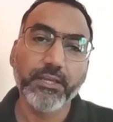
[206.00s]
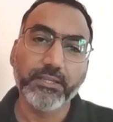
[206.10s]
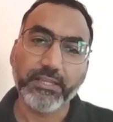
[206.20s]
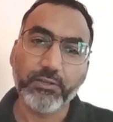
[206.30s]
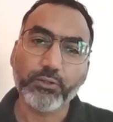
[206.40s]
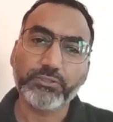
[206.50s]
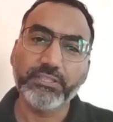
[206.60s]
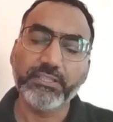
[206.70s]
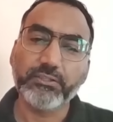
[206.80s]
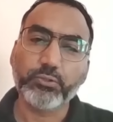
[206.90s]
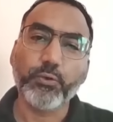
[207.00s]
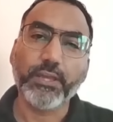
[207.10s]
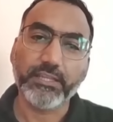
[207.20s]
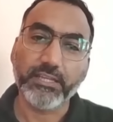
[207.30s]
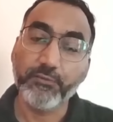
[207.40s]
They're not seen
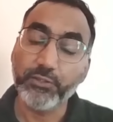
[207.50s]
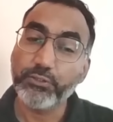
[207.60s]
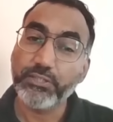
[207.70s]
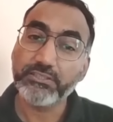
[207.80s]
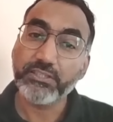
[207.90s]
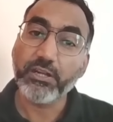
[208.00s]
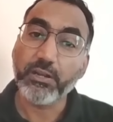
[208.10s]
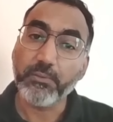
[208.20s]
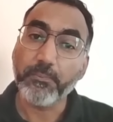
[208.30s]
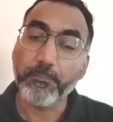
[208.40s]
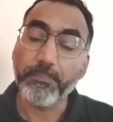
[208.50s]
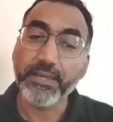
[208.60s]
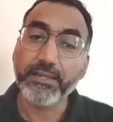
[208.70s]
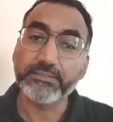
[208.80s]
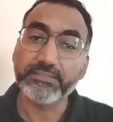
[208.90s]
together, even though there's a
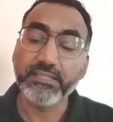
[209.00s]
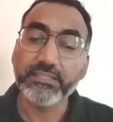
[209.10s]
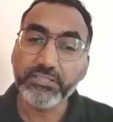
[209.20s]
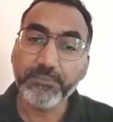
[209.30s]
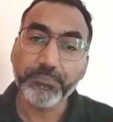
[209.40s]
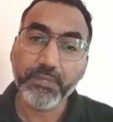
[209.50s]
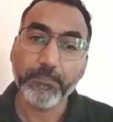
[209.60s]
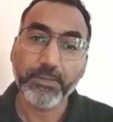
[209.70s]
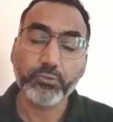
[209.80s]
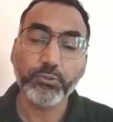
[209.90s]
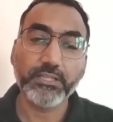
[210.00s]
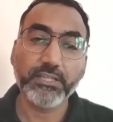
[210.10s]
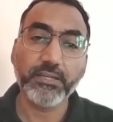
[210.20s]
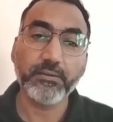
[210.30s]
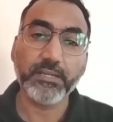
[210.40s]
big synergy, but today
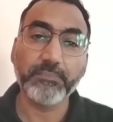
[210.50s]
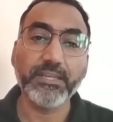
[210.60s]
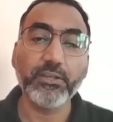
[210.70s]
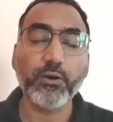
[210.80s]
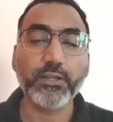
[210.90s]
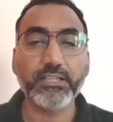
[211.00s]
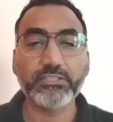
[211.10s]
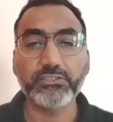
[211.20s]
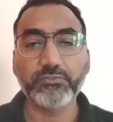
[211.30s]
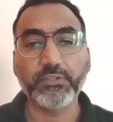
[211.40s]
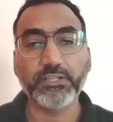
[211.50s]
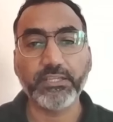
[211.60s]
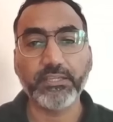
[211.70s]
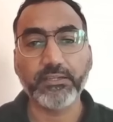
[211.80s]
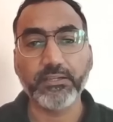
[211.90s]
they're in many organizations
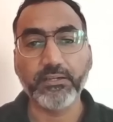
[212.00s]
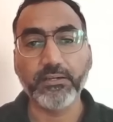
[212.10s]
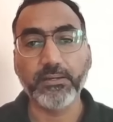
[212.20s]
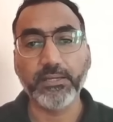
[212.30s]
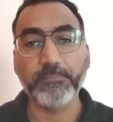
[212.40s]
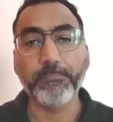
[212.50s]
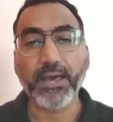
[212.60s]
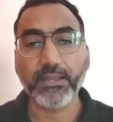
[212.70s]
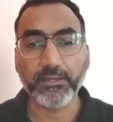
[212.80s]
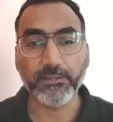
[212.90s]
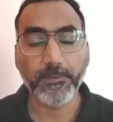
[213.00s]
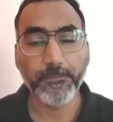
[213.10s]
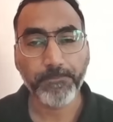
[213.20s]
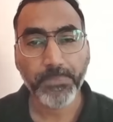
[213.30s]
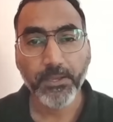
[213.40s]
working in parallel.
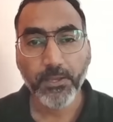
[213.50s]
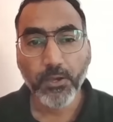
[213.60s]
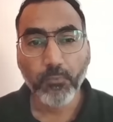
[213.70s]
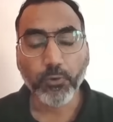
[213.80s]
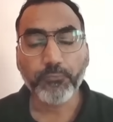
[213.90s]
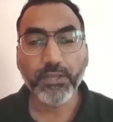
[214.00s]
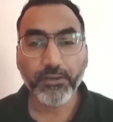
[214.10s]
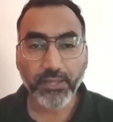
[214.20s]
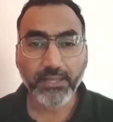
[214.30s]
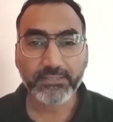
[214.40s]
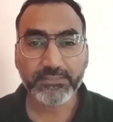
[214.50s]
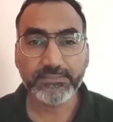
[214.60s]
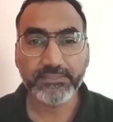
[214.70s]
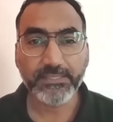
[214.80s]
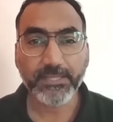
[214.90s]
What we have done at
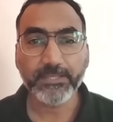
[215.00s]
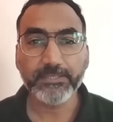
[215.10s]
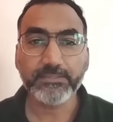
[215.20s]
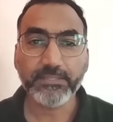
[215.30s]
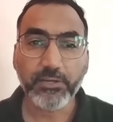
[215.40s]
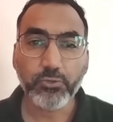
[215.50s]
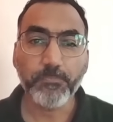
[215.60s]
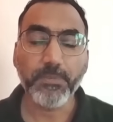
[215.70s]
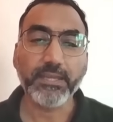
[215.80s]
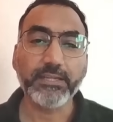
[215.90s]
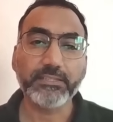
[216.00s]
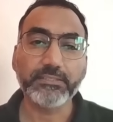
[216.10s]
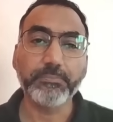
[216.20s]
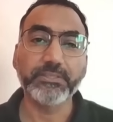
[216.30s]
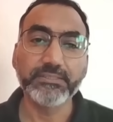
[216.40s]
Syngenta is try to make it
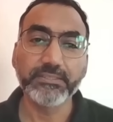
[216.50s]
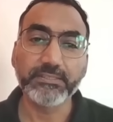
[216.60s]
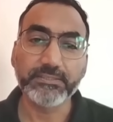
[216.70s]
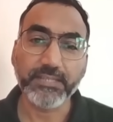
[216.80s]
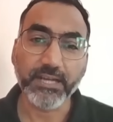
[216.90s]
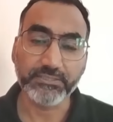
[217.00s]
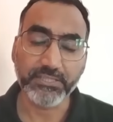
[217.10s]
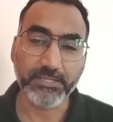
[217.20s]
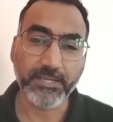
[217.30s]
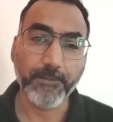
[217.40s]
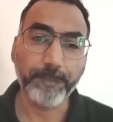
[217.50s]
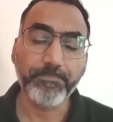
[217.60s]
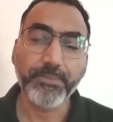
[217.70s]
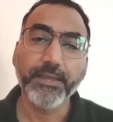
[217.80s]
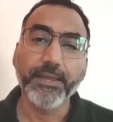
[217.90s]
as a business agenda,
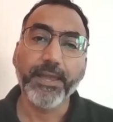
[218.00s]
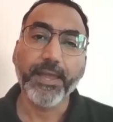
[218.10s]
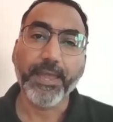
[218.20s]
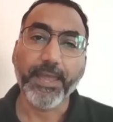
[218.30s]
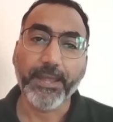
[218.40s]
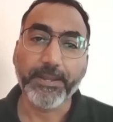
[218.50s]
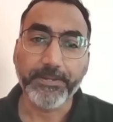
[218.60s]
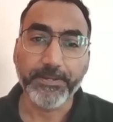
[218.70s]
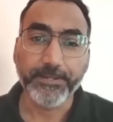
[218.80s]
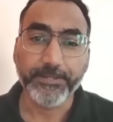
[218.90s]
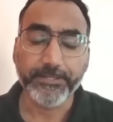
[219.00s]
and